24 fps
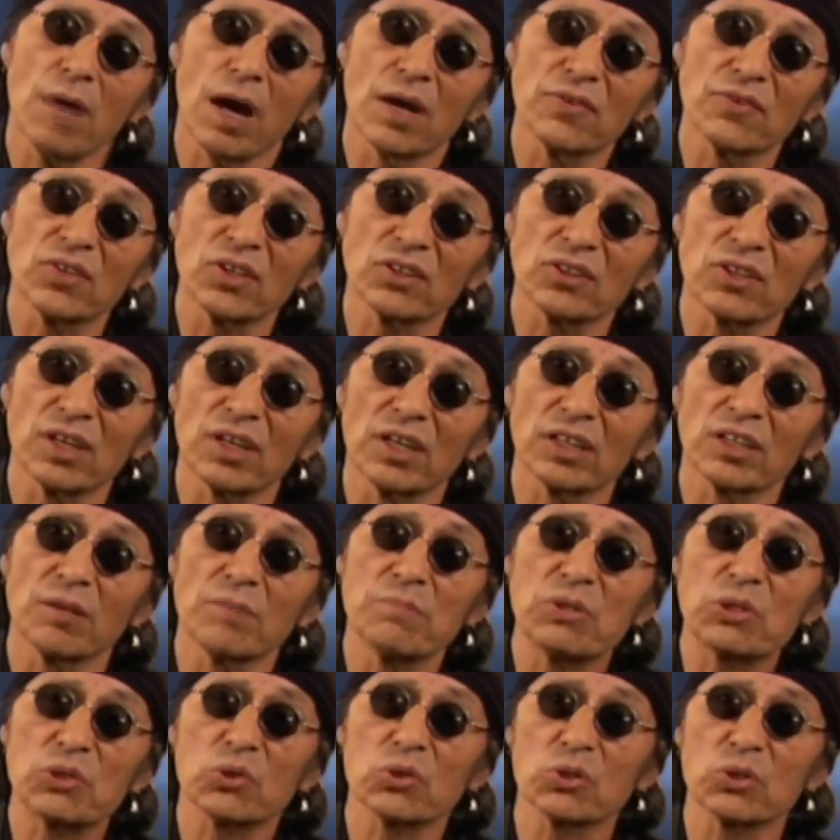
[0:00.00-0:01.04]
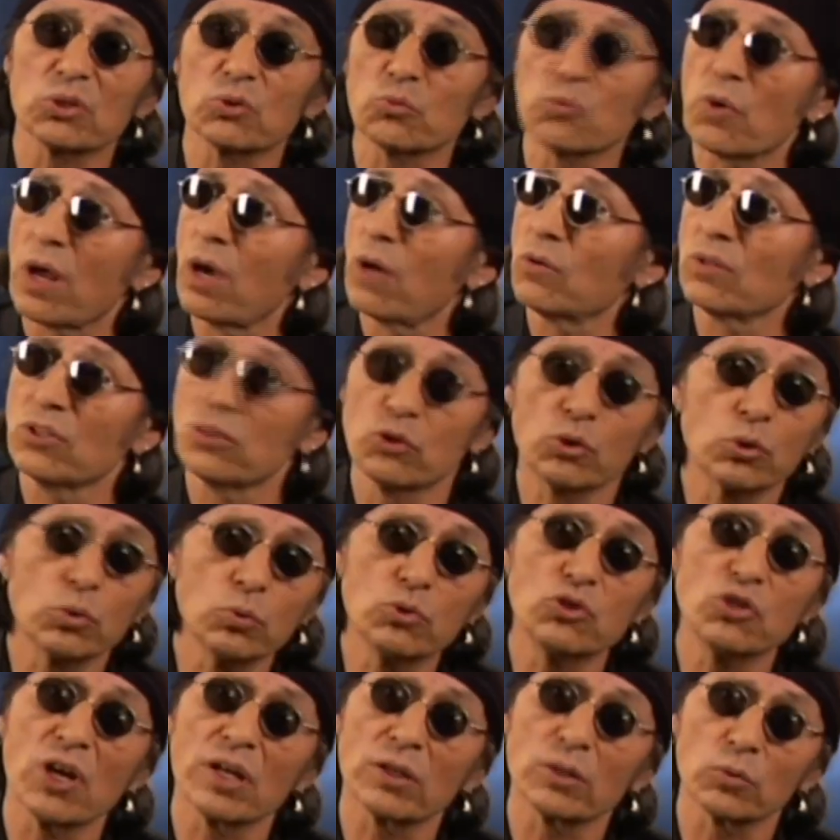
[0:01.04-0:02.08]
I think that it can be turned around in two
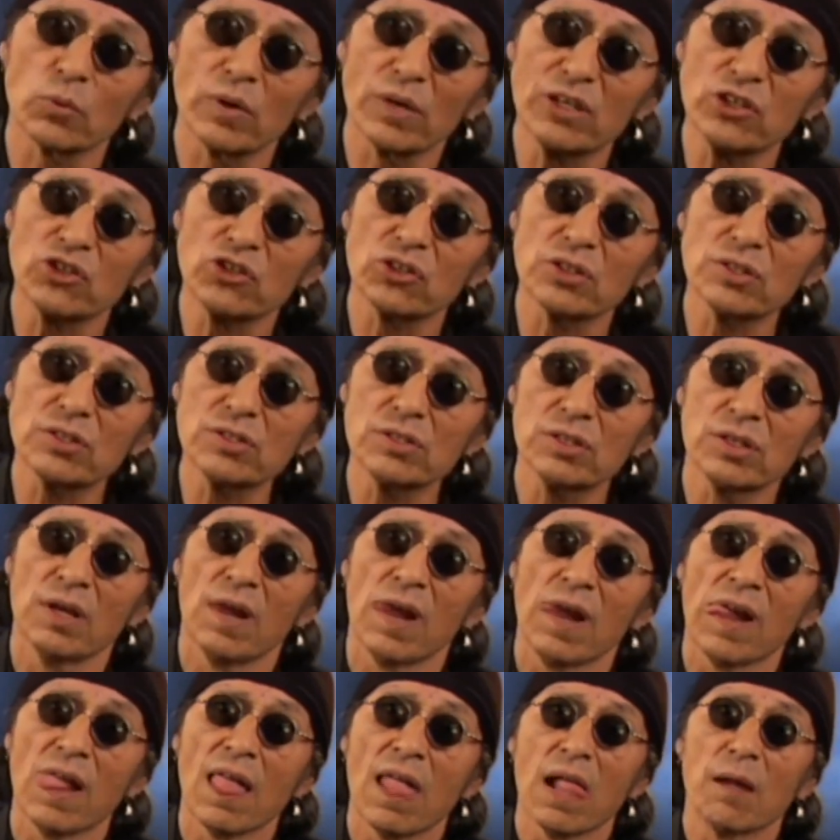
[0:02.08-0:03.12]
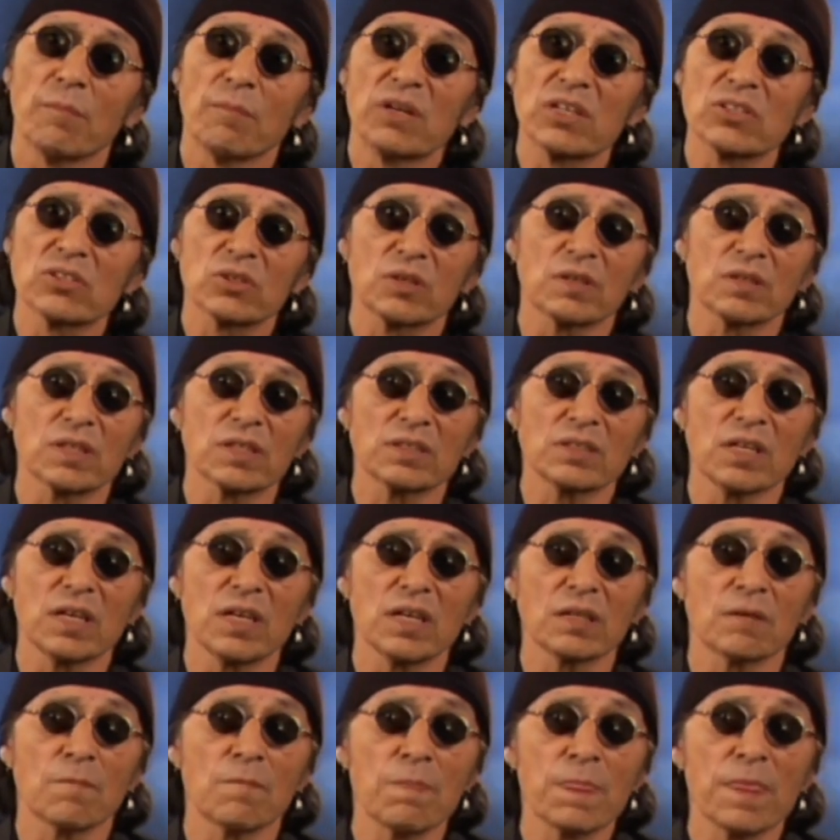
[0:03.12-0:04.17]
generations, but it's going to
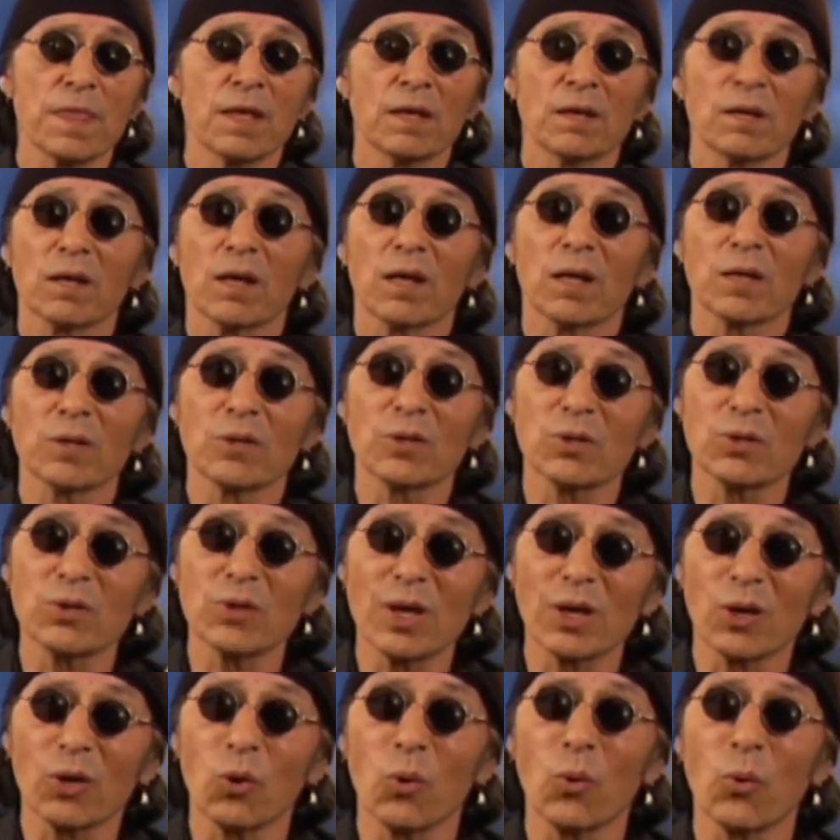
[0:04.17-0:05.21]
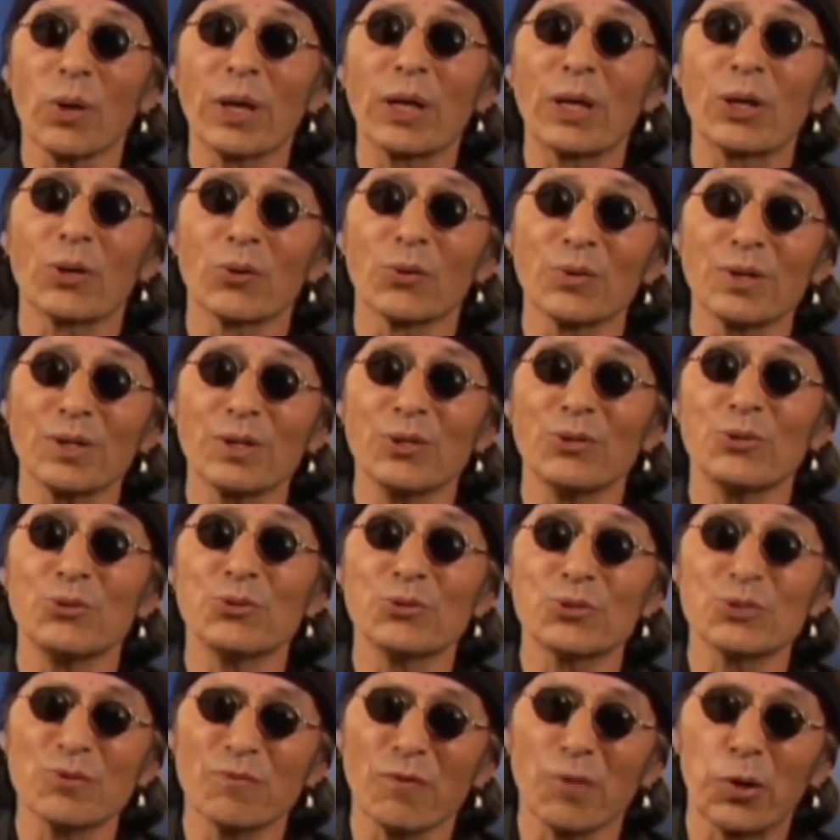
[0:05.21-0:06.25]
take clear and coherent
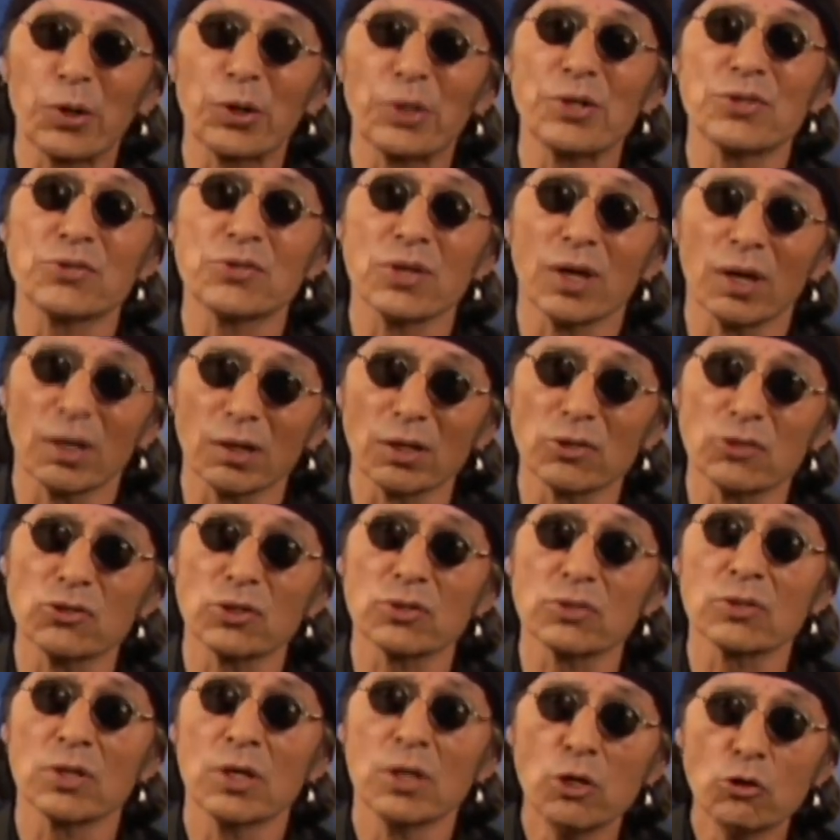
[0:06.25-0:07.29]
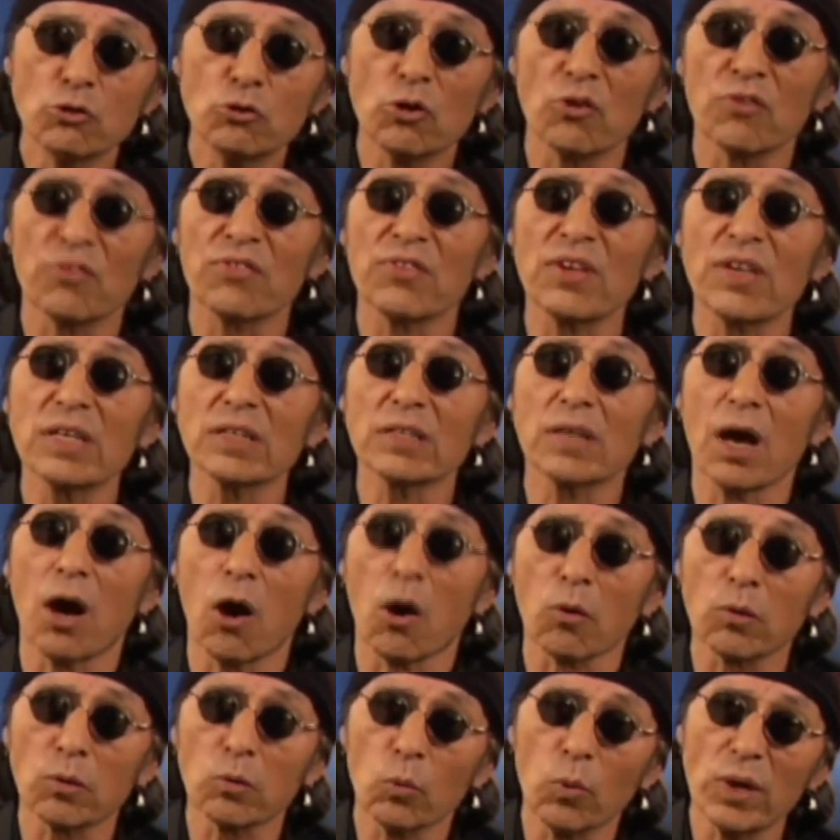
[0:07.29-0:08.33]
use of our intelligence to think
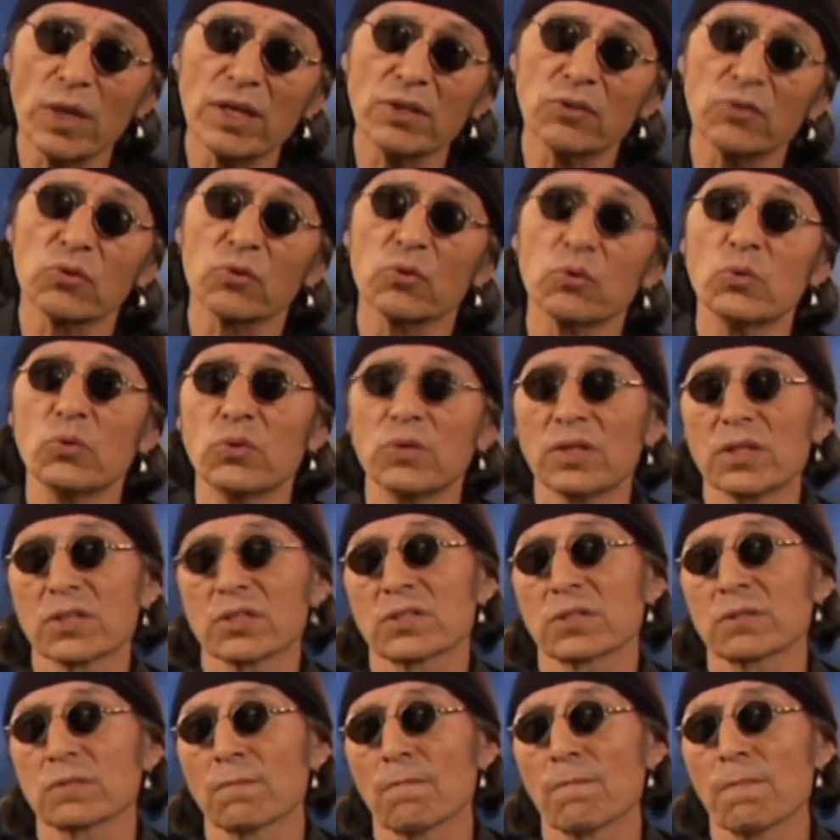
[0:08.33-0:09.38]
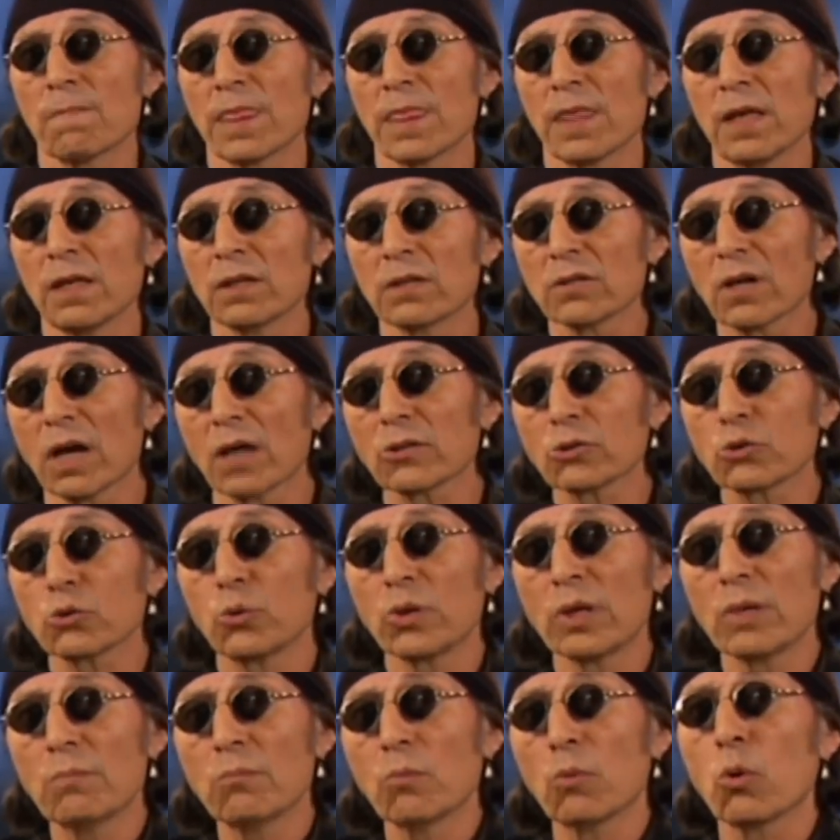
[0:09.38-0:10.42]
our way through this not to
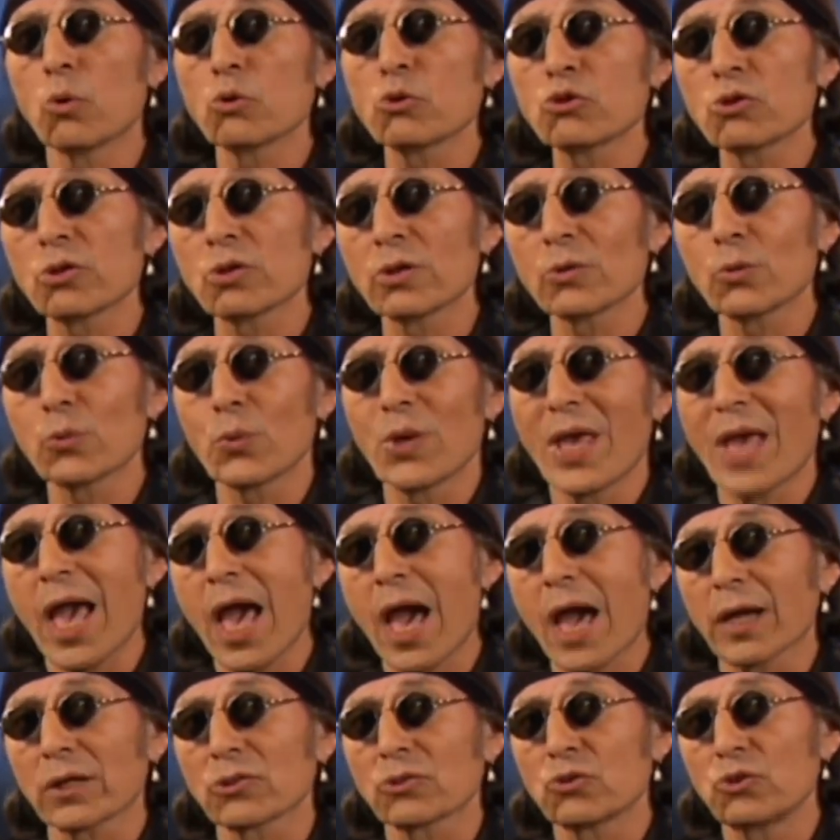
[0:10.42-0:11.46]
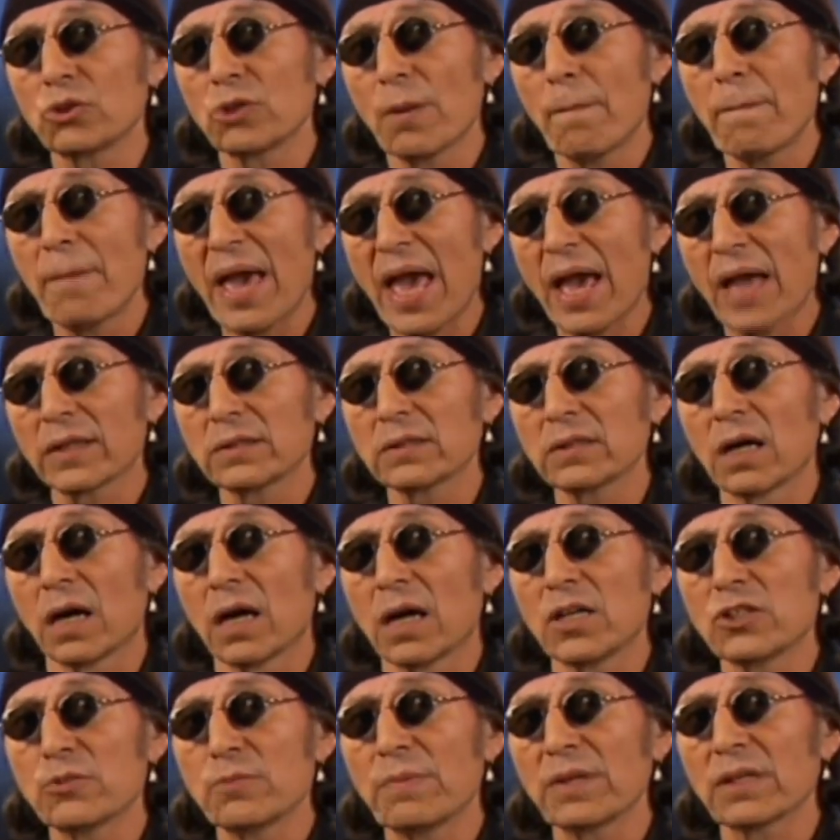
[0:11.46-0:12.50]
emotionally react to the bad
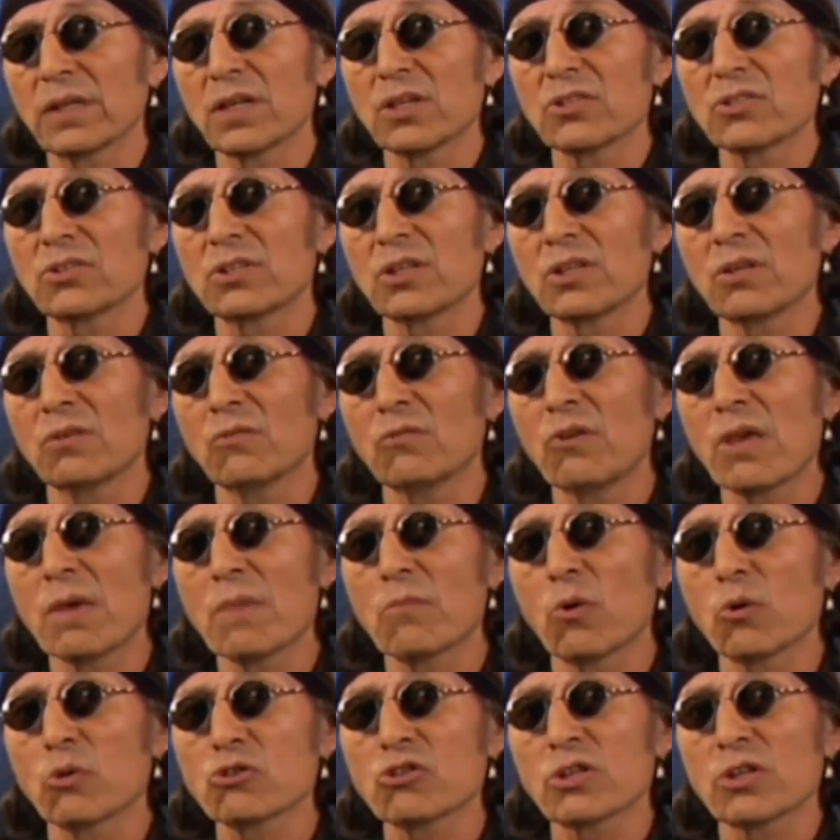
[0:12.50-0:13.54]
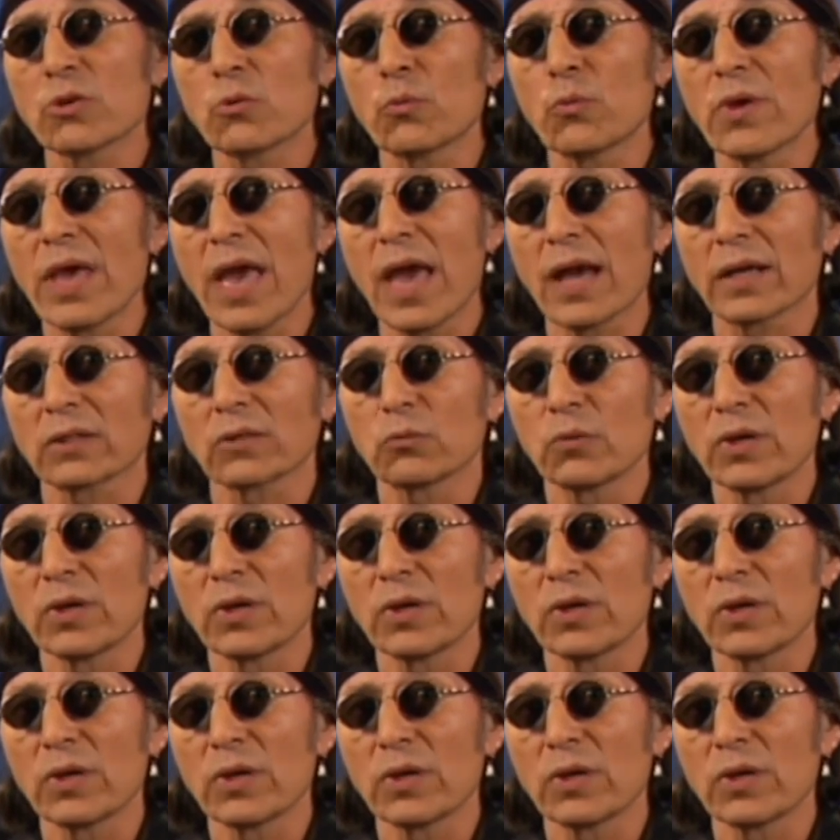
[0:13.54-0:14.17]
guys because the, we emotionally react.